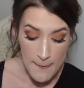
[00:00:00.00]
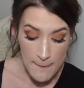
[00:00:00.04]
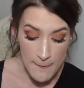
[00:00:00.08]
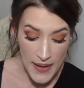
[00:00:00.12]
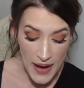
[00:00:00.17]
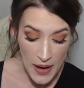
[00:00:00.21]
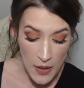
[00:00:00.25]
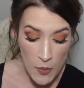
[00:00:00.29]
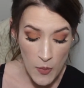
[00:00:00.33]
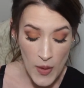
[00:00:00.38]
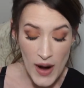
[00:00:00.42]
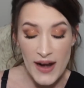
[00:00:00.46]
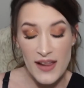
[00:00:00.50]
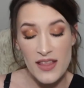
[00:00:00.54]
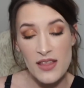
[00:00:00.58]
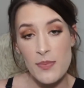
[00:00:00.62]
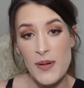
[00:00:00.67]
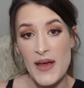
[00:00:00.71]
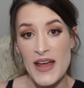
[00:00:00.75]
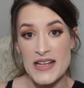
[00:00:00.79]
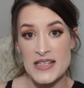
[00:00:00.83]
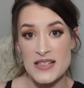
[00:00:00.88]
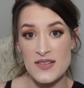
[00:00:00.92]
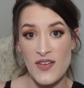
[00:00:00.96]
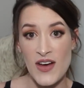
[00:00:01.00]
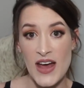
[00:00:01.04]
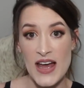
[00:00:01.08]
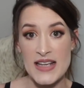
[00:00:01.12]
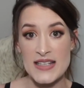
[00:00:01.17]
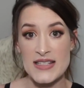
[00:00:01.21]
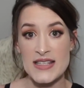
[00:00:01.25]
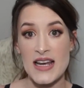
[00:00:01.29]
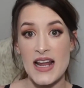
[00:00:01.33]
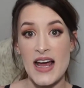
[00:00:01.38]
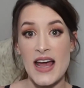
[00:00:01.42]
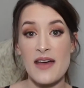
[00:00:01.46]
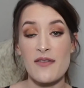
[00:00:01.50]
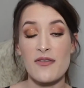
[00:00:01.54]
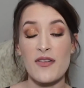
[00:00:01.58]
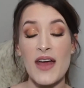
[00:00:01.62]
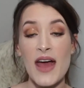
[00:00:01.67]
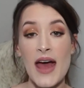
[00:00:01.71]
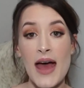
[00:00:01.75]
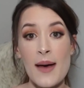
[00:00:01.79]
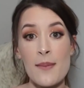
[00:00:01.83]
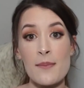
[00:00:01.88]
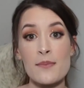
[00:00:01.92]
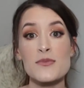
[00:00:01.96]
But one of the pacifiers that I have
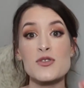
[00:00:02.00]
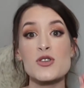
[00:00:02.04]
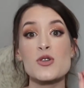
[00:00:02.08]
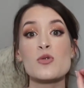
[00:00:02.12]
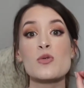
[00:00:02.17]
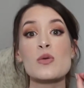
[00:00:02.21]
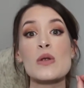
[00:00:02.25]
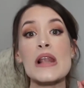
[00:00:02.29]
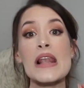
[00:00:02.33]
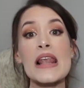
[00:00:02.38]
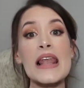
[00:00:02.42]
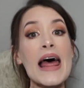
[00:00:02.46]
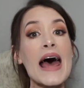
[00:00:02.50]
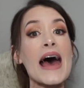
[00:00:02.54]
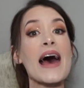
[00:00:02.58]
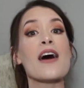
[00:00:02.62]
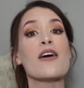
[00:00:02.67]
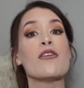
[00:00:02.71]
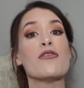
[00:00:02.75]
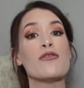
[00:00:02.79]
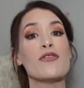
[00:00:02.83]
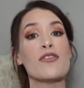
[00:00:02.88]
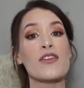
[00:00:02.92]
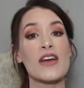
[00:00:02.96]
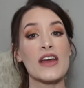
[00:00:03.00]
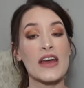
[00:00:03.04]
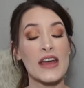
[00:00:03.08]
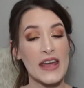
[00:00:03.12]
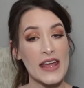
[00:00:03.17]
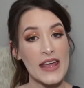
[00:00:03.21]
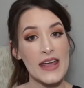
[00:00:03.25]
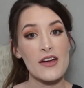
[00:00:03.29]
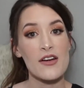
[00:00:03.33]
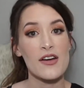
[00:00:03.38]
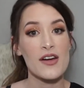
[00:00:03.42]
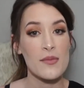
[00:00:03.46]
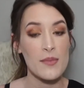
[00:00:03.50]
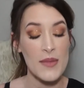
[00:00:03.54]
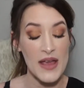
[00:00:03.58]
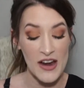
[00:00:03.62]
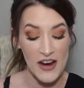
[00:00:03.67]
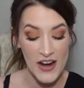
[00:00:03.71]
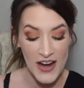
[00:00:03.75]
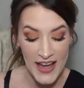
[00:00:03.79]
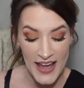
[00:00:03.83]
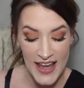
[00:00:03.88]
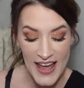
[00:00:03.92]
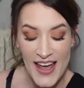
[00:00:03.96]
come to love here in
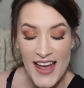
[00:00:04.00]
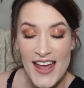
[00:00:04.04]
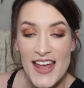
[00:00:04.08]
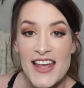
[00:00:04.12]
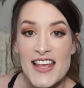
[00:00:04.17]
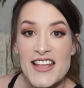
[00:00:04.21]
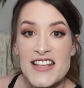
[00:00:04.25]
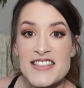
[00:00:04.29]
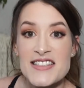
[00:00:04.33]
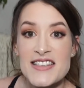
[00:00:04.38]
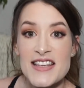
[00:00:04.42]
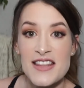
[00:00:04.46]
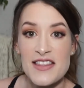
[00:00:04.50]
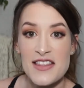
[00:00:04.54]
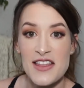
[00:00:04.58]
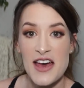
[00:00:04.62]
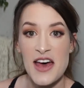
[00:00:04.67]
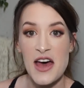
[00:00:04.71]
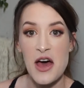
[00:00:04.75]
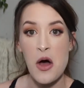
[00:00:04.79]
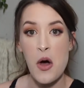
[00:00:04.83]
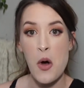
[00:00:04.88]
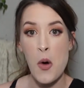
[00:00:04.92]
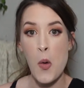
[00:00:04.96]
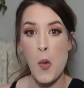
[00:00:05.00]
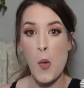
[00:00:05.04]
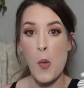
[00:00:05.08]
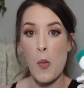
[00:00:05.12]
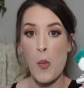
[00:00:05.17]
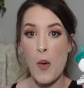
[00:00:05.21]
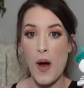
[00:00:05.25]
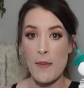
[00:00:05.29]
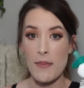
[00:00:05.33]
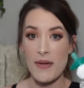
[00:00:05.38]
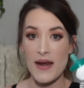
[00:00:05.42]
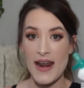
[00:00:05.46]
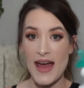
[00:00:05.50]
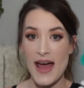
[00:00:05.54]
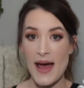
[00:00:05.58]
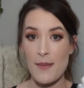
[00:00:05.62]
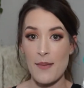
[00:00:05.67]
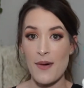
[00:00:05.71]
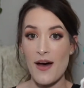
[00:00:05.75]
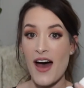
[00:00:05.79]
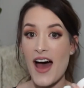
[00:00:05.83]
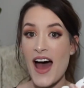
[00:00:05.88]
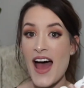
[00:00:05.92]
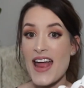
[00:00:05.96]
America is the
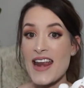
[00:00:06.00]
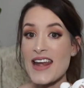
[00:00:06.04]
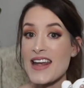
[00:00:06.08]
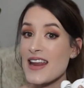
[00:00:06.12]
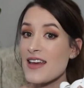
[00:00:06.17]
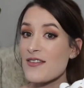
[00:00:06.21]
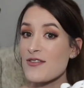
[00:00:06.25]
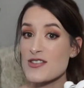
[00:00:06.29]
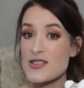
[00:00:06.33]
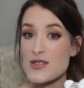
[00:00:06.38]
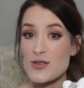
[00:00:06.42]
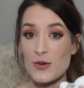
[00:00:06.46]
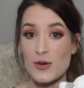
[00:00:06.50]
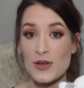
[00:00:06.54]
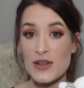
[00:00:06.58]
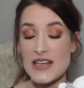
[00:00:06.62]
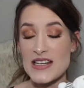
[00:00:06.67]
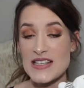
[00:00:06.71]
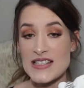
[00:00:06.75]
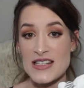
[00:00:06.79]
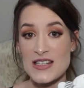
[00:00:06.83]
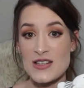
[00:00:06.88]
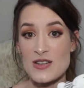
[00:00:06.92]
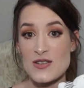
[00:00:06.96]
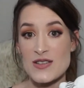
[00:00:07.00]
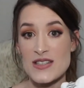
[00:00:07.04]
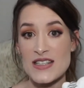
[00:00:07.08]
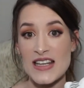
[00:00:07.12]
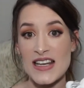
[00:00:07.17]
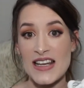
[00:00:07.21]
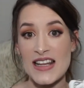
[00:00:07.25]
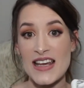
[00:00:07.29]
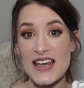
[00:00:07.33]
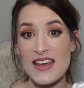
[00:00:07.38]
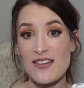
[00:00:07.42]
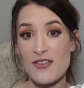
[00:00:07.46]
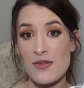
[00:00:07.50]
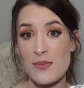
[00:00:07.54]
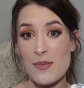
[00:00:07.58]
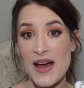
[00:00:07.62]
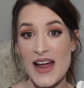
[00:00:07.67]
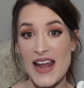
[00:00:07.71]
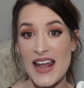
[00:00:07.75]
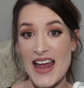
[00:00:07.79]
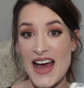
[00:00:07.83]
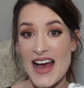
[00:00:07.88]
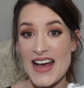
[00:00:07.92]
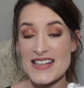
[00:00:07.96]
But I never saw these in New Zealand, given
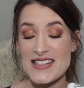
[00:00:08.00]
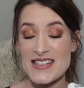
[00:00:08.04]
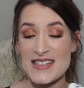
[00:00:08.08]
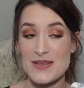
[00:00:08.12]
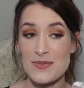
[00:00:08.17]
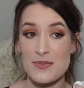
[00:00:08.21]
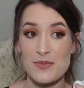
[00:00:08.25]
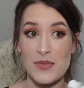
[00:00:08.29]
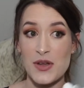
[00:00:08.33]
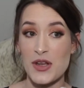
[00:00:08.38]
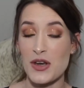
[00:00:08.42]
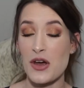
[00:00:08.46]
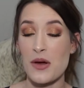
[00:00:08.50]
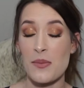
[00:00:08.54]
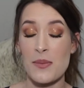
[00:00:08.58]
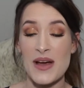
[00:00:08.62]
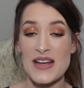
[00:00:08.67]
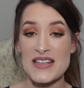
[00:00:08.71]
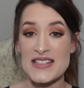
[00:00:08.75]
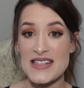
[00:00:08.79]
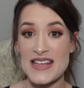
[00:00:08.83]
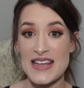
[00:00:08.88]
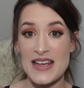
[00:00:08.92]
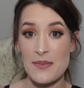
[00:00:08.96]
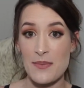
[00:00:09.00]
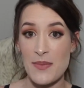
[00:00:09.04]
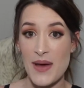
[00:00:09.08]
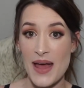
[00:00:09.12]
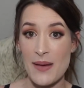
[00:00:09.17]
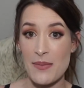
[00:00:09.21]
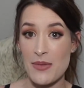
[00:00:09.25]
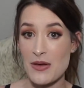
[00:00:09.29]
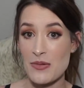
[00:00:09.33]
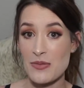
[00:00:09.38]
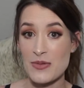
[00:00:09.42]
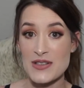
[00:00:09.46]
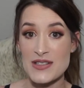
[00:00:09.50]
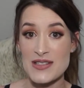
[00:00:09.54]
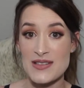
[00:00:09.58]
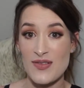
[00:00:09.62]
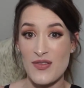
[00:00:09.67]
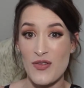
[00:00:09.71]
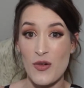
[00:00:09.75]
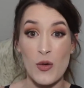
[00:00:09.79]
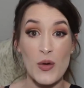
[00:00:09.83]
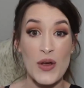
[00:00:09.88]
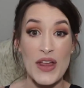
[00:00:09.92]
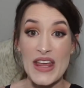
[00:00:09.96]
my last, my 2nd baby was
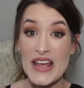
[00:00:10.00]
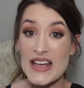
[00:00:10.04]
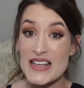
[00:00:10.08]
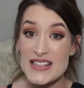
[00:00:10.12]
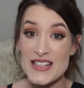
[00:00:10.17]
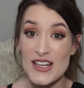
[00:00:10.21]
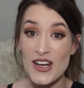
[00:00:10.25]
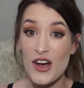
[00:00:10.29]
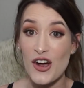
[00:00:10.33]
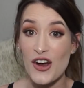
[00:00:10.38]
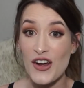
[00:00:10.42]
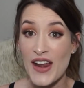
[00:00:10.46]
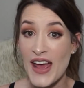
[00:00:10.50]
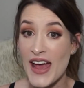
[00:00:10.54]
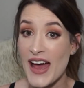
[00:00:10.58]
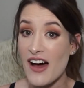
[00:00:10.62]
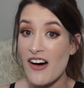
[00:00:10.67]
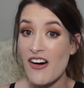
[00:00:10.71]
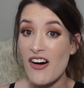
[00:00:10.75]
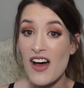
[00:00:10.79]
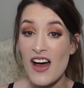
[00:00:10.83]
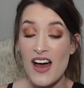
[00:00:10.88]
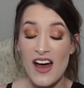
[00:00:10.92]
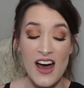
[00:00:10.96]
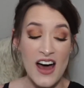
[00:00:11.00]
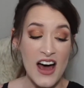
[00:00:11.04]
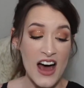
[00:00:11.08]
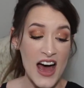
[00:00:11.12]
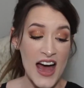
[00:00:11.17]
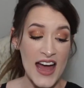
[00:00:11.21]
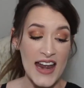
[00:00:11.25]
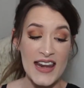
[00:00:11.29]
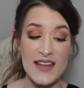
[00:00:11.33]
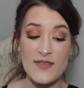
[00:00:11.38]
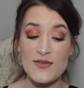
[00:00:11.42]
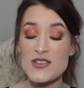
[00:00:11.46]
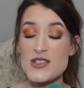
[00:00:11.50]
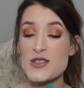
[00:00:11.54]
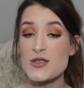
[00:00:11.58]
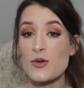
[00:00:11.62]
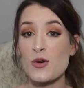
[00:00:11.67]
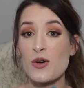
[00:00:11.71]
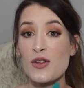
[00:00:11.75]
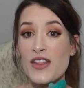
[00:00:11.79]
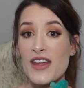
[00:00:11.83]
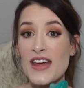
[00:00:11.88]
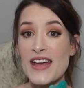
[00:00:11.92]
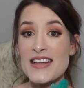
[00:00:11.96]
4 years ago now. I never
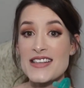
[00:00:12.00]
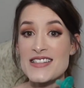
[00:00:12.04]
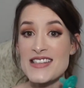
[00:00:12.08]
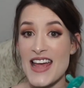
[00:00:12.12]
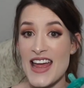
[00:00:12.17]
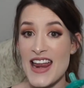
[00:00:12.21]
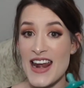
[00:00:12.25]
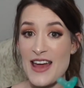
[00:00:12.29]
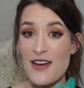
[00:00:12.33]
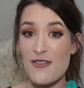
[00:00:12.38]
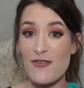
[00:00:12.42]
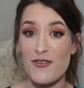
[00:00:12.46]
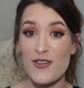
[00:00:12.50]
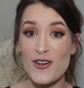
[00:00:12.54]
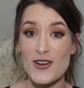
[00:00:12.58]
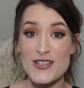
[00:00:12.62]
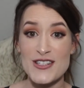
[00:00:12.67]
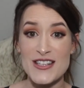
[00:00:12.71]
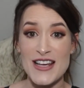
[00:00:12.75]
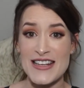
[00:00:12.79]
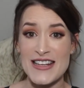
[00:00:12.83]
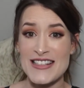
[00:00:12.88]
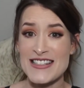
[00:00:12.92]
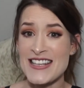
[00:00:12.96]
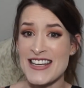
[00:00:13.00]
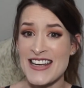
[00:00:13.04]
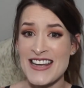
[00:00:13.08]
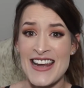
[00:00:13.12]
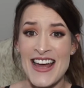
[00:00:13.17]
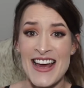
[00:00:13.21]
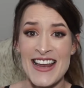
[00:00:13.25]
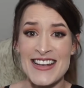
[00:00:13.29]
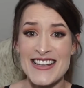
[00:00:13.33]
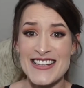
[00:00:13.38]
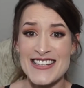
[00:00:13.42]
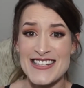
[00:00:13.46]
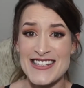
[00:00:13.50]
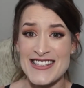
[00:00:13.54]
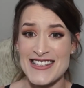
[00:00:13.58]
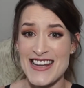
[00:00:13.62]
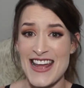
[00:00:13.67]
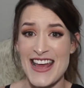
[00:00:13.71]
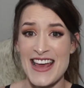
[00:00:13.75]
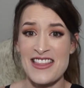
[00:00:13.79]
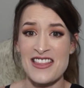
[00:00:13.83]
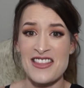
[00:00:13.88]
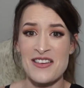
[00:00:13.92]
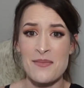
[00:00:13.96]
saw these, and at first I didn't
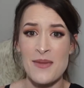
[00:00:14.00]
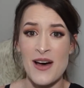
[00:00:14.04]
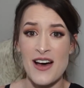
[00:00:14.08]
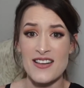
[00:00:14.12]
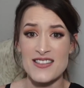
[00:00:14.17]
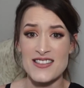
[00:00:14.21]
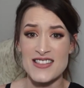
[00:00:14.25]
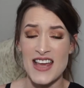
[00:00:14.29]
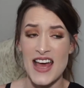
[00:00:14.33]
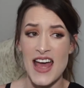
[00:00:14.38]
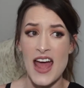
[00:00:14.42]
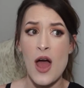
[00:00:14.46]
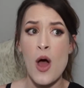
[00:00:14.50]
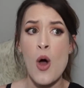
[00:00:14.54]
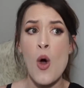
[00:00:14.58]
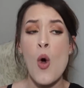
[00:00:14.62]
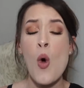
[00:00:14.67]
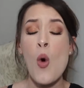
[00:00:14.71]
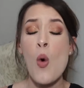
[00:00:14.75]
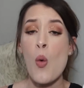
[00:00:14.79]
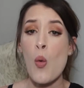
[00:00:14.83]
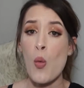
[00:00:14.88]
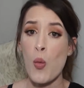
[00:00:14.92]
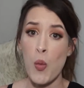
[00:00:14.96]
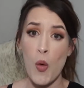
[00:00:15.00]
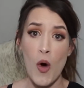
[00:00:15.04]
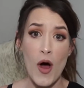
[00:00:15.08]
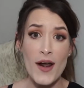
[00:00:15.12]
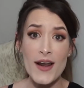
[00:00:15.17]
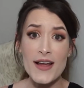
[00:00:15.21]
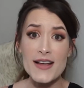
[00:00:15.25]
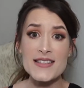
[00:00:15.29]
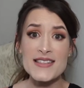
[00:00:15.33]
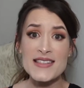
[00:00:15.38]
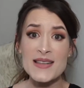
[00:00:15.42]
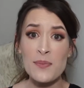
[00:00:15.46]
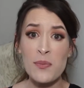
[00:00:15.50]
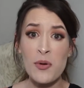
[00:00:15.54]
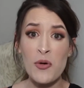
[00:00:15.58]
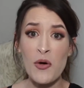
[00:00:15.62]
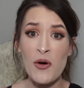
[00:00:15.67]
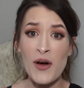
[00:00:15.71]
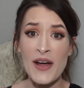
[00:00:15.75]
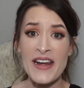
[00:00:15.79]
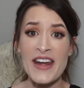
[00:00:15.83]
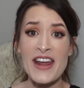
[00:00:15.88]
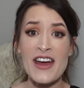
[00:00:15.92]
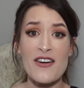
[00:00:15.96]
understand them. I was like, what is the
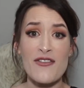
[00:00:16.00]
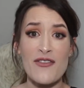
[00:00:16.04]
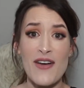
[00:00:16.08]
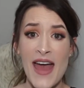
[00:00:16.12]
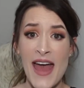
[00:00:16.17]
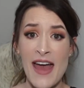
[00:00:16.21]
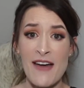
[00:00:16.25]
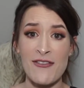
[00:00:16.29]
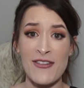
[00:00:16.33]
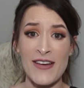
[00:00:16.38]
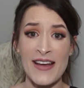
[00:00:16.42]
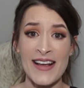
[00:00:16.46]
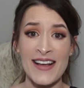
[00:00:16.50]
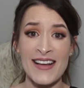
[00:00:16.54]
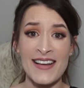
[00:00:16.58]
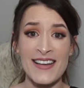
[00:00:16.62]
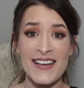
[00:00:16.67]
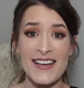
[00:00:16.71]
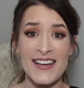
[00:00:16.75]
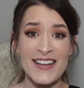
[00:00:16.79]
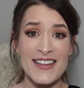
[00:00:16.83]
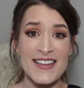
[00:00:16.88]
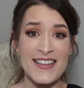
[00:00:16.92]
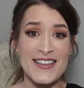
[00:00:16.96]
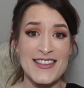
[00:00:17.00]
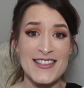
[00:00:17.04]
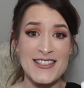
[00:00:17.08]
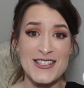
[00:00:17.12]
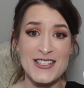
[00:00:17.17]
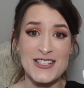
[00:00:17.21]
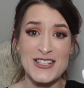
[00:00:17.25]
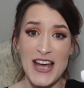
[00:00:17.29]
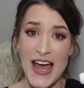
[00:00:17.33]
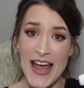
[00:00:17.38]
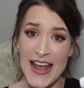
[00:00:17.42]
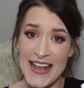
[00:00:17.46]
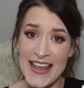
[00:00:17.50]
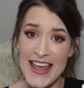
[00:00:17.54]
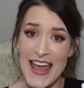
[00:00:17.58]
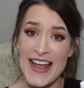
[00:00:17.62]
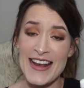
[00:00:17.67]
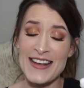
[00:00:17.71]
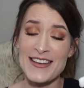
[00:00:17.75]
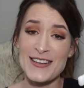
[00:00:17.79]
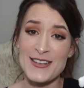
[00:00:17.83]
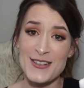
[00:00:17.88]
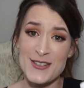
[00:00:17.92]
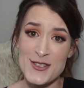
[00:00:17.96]
point of having this
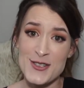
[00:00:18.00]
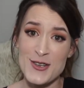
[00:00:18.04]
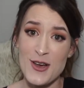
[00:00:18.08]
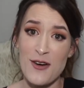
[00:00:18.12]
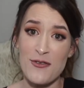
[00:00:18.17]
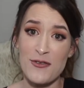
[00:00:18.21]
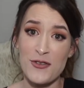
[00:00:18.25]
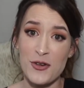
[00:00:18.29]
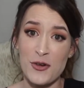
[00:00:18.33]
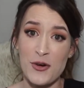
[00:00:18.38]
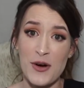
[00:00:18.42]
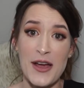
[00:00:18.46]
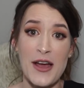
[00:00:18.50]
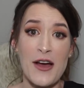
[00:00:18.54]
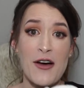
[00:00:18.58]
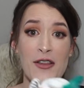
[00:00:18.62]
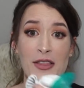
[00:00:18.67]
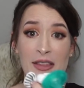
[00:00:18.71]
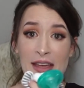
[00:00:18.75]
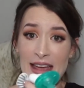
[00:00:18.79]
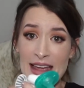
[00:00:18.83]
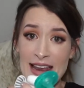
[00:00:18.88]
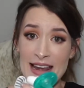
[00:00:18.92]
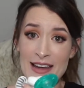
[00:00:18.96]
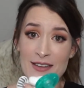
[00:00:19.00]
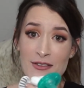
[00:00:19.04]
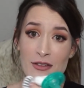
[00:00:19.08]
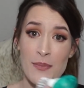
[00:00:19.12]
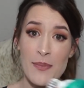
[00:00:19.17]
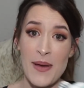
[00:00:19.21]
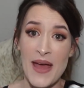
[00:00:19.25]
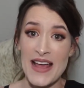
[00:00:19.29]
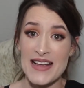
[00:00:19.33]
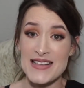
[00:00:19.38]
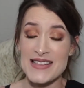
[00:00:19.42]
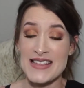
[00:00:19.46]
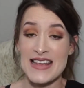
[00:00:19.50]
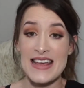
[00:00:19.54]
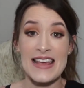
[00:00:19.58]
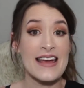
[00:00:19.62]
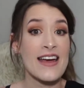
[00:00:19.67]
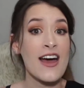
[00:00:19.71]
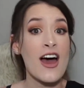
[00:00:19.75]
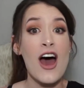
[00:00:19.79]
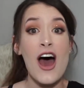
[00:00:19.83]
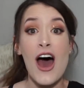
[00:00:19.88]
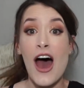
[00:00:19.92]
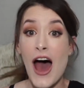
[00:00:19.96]
gigantic soft toy on the end of a passy?
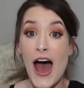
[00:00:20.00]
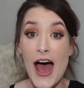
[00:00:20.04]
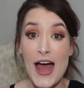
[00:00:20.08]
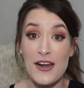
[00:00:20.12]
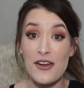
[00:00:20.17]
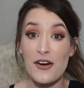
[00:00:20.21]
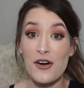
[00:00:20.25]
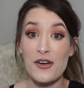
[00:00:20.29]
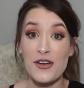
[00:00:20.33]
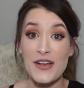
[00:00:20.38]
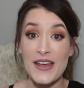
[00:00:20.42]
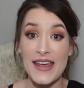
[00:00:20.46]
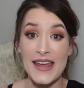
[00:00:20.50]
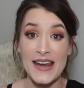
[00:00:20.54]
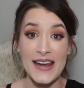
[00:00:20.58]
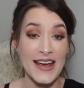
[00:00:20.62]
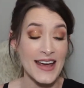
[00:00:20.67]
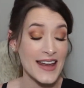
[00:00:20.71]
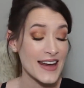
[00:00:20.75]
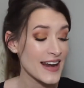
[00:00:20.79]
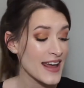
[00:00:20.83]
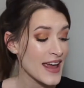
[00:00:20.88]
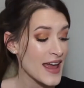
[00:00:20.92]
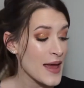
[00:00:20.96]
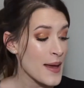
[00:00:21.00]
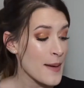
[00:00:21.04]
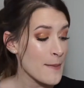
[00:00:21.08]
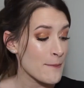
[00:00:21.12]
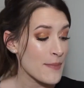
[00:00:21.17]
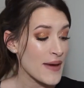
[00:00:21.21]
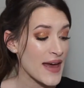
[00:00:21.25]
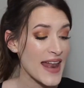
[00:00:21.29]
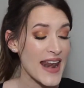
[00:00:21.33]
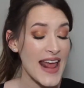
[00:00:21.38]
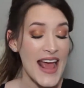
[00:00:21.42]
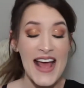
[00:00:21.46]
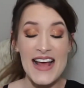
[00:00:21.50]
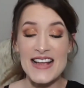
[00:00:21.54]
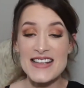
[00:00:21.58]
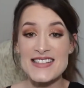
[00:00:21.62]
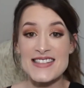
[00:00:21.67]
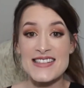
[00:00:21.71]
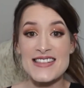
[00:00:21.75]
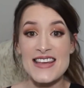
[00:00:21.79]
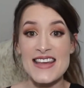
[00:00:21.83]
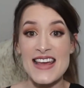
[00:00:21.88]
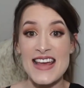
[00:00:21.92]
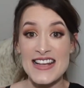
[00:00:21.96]
I don't get it. But
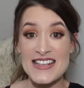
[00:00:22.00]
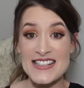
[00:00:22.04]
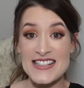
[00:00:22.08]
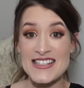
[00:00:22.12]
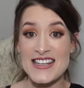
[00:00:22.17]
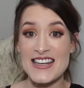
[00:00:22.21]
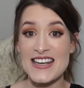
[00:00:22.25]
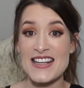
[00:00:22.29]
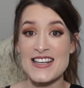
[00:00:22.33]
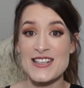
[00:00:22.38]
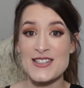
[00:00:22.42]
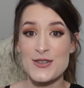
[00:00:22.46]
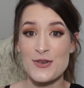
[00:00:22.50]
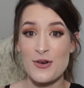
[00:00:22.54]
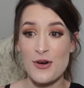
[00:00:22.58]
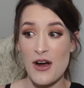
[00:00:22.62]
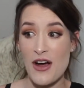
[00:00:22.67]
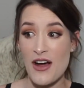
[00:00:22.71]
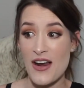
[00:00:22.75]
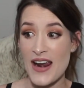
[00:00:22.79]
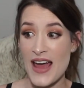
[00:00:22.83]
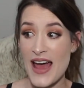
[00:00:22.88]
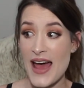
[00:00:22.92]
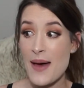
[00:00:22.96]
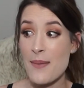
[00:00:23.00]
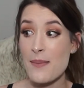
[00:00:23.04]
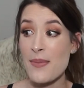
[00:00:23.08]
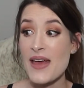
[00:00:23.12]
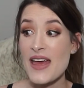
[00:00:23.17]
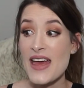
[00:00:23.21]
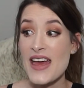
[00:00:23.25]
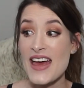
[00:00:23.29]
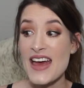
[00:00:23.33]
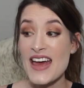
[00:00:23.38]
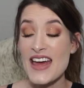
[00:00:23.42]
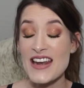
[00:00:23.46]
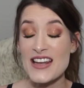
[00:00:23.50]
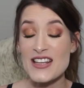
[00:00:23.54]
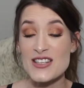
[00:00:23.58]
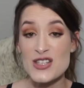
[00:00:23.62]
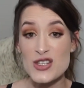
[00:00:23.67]
as Easton has grown up, it is